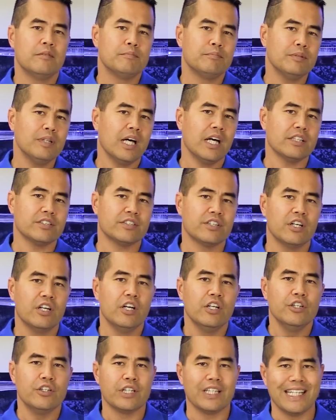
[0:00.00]
Plus,
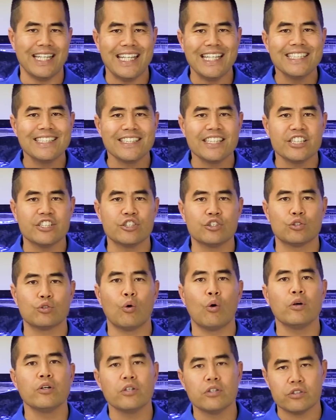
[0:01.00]
you can easily
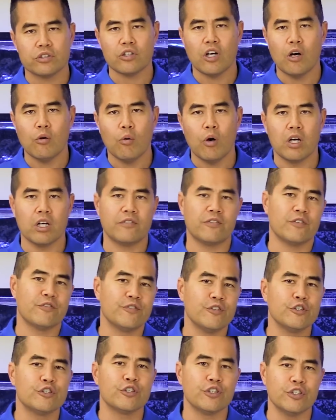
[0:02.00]
store your salt water for
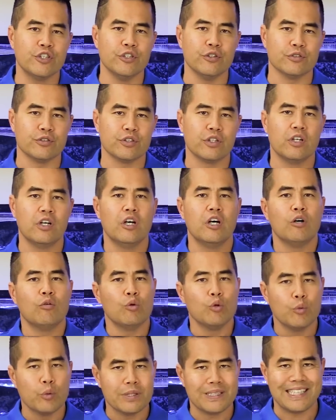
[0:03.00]
future use.
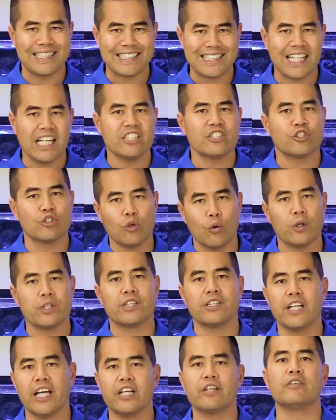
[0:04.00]
We will discuss
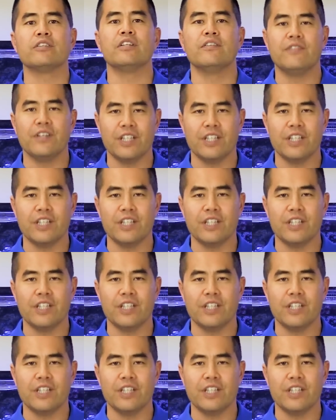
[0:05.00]
storage later in the